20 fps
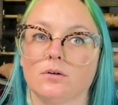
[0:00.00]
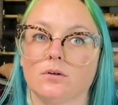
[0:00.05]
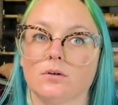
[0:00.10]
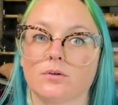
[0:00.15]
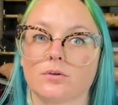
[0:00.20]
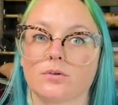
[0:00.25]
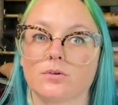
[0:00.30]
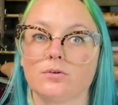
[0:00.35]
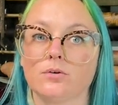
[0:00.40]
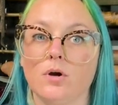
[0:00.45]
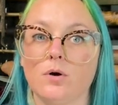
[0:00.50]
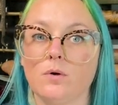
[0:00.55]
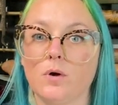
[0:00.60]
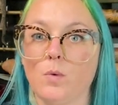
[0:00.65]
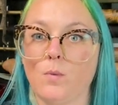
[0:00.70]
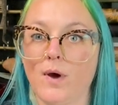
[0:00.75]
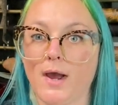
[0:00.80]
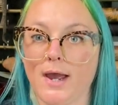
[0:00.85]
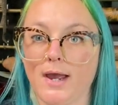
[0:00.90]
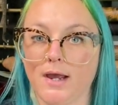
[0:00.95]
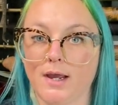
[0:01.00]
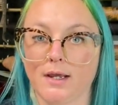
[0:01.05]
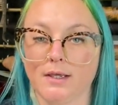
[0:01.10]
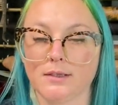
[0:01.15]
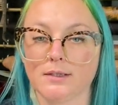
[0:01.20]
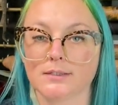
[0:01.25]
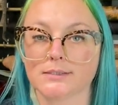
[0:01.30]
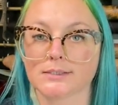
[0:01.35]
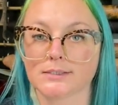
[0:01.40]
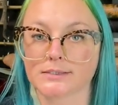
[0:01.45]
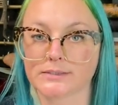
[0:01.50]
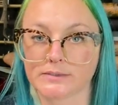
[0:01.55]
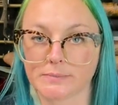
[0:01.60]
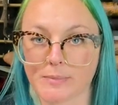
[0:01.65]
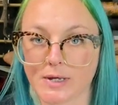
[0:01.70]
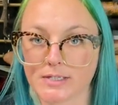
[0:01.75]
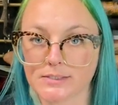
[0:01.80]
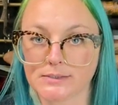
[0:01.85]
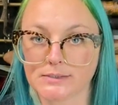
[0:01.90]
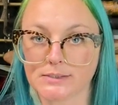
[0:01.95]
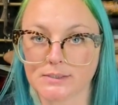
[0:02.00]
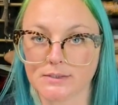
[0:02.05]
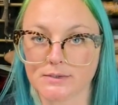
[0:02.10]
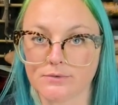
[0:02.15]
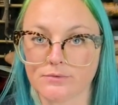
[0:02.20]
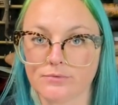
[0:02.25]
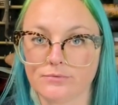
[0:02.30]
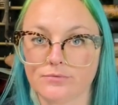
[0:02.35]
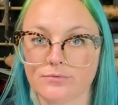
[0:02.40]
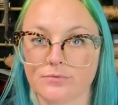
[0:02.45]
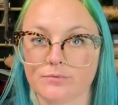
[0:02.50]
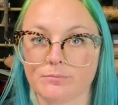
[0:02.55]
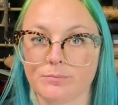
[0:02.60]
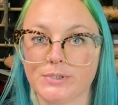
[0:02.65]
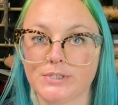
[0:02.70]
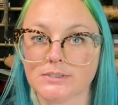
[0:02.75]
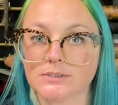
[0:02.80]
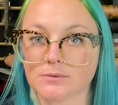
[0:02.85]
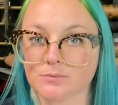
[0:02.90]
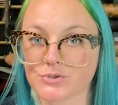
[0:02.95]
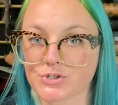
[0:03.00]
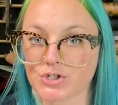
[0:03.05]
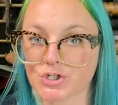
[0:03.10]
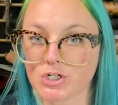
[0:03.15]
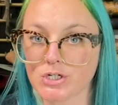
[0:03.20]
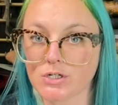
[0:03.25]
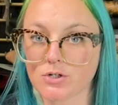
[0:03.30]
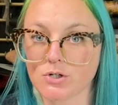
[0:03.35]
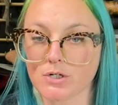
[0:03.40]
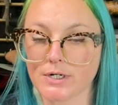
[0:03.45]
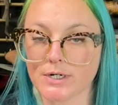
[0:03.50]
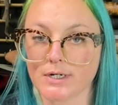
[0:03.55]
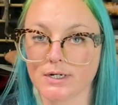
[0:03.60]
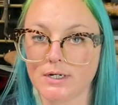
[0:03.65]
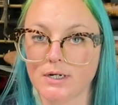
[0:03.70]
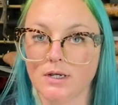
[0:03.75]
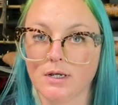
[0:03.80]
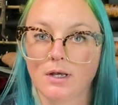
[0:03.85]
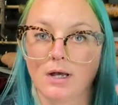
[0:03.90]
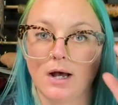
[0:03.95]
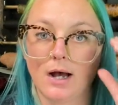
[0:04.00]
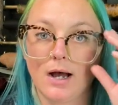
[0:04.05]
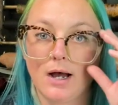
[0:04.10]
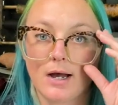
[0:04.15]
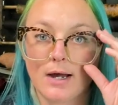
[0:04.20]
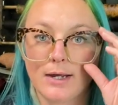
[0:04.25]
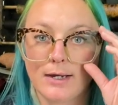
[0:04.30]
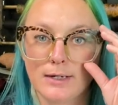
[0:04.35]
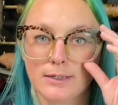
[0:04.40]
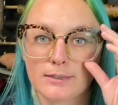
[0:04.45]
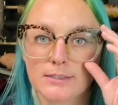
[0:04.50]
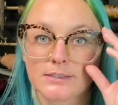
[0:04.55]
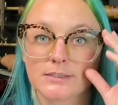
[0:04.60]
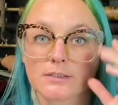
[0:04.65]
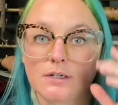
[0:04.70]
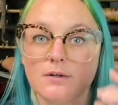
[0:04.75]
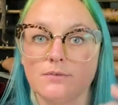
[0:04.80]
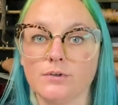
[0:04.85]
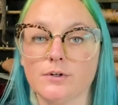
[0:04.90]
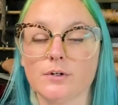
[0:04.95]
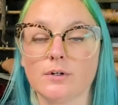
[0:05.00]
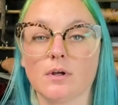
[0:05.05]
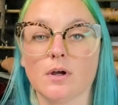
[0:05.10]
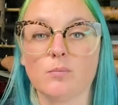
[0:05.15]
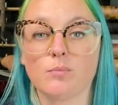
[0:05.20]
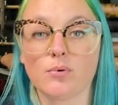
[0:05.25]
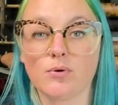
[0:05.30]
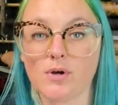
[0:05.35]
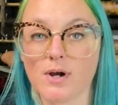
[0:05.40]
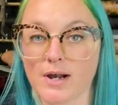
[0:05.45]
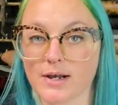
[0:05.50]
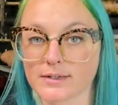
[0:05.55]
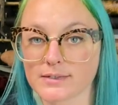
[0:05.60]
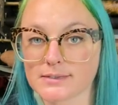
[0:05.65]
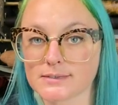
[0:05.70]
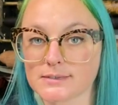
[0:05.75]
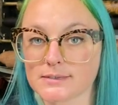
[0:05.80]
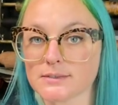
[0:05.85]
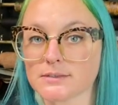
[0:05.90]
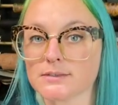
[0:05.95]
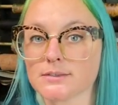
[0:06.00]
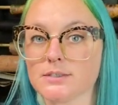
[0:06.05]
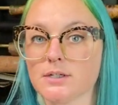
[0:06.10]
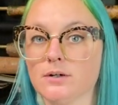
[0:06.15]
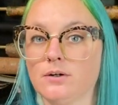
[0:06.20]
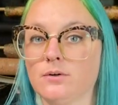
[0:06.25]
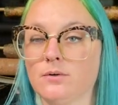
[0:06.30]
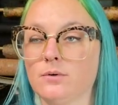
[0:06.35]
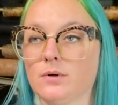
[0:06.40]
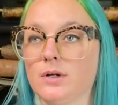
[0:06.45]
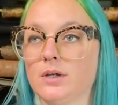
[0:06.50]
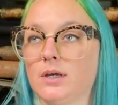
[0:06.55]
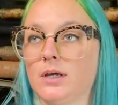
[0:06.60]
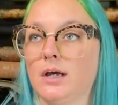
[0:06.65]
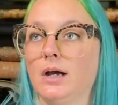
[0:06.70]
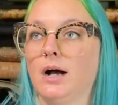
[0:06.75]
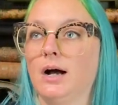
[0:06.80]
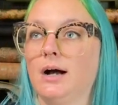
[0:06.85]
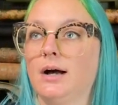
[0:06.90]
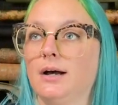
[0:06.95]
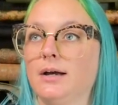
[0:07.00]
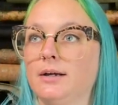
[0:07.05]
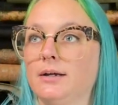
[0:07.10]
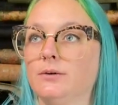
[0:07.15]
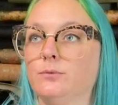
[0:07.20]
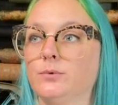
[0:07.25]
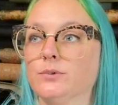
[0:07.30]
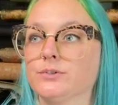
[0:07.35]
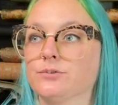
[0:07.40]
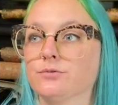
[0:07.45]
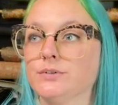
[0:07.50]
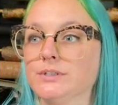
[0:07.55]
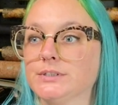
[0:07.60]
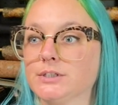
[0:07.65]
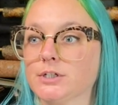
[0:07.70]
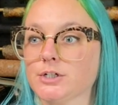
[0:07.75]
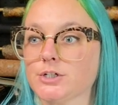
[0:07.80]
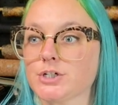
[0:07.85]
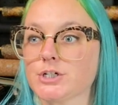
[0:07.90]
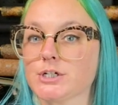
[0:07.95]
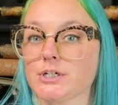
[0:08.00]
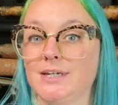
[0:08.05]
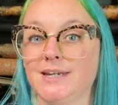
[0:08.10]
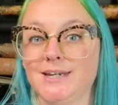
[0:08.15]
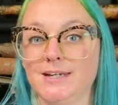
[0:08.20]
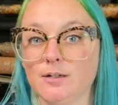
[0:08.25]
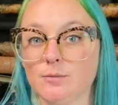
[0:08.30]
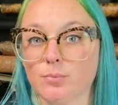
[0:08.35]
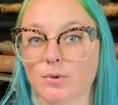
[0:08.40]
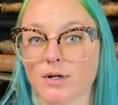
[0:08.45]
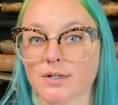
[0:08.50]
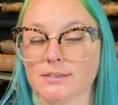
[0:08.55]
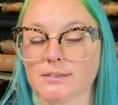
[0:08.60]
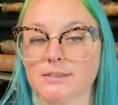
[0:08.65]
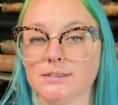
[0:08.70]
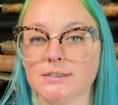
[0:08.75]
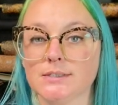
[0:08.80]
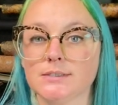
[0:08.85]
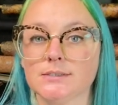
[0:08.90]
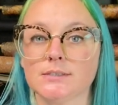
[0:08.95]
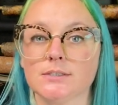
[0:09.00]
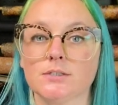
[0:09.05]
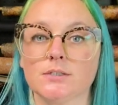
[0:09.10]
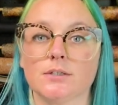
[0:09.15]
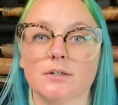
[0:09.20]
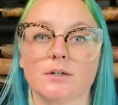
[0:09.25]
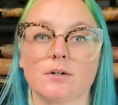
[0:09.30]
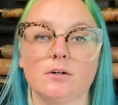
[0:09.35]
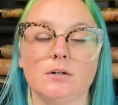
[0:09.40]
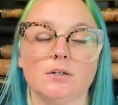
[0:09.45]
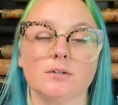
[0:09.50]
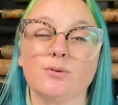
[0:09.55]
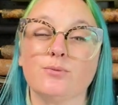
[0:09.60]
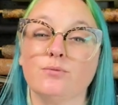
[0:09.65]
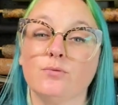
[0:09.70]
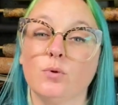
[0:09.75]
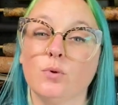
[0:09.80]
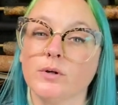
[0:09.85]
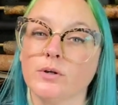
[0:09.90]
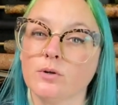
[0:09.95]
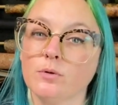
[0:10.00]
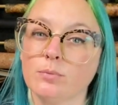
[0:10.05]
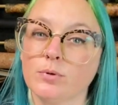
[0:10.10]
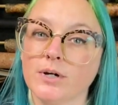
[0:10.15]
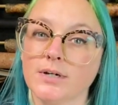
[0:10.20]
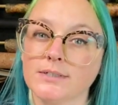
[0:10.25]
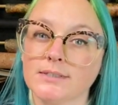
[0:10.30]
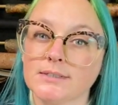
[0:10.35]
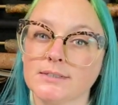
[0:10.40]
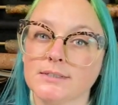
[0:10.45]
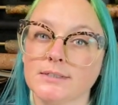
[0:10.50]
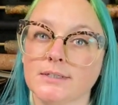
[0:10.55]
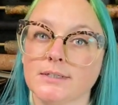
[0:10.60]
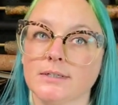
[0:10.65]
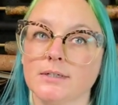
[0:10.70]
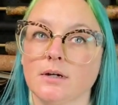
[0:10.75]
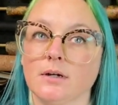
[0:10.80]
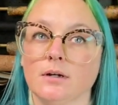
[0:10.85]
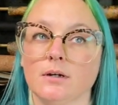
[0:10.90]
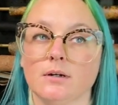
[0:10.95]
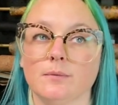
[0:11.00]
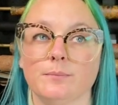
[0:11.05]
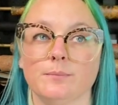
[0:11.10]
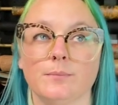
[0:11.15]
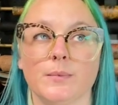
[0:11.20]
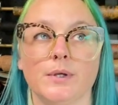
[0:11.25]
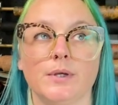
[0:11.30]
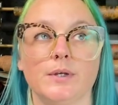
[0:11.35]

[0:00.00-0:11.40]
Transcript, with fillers: throw away this expensive piece of machinery, I discovered a press. So I was researching heat presses. They're called foil pressing. Um,